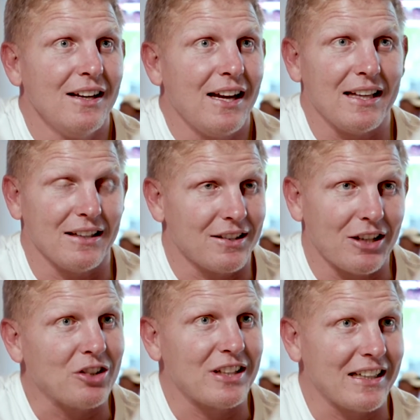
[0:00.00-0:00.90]
it
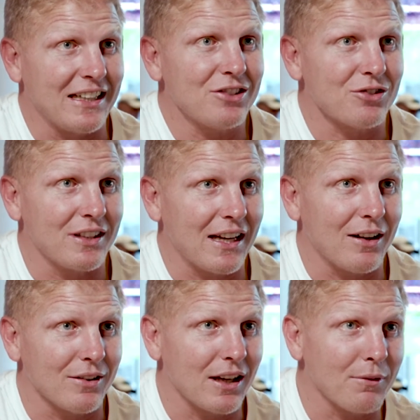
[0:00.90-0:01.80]
goes down in history
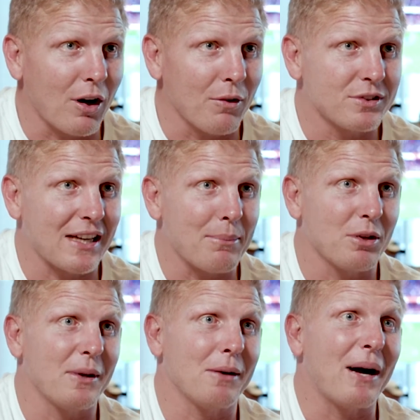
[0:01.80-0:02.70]
now. You know, I was
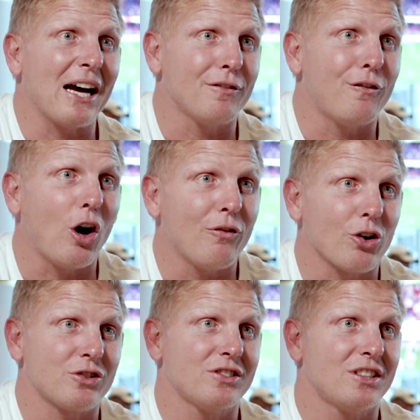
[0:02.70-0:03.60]
able to be a part of 5 Origin